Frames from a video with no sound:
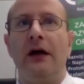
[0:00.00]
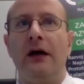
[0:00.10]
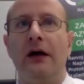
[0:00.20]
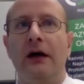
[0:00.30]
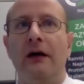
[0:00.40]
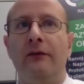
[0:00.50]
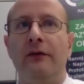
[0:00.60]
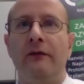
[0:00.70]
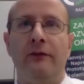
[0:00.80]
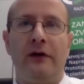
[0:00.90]

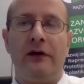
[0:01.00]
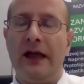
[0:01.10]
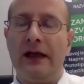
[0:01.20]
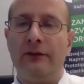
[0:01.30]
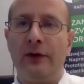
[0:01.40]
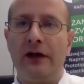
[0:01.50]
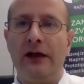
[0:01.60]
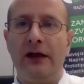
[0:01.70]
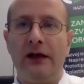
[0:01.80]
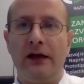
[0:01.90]
with
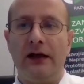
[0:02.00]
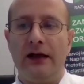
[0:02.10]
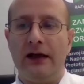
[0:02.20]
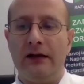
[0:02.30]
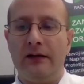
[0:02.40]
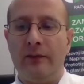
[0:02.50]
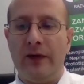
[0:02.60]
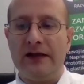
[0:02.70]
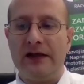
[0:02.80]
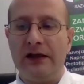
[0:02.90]
networking, and
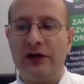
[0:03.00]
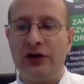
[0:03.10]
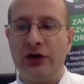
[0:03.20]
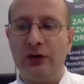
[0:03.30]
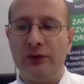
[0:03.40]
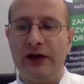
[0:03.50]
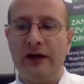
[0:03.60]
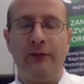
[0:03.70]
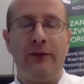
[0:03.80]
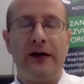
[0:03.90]
basically show
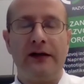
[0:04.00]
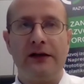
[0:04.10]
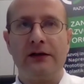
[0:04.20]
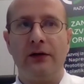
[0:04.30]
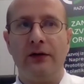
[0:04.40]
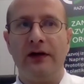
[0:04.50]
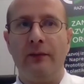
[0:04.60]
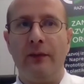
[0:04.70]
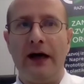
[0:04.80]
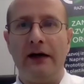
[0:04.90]
them what is on the
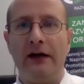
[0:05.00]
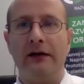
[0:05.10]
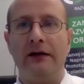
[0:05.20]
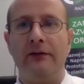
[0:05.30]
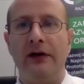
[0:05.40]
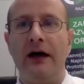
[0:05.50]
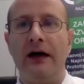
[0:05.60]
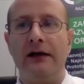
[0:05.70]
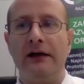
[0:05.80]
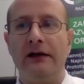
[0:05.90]
market
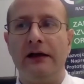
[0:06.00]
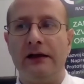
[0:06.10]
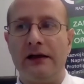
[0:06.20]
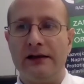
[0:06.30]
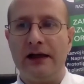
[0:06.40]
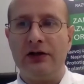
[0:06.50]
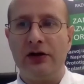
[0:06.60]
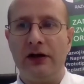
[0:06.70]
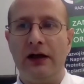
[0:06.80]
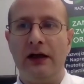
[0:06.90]
regarding
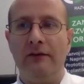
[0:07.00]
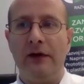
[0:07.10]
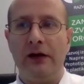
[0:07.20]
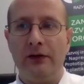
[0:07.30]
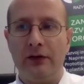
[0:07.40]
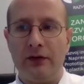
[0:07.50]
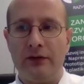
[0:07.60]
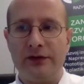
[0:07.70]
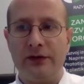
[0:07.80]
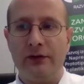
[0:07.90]
digitalization. And we can
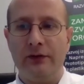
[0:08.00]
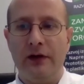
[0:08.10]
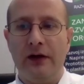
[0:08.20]
also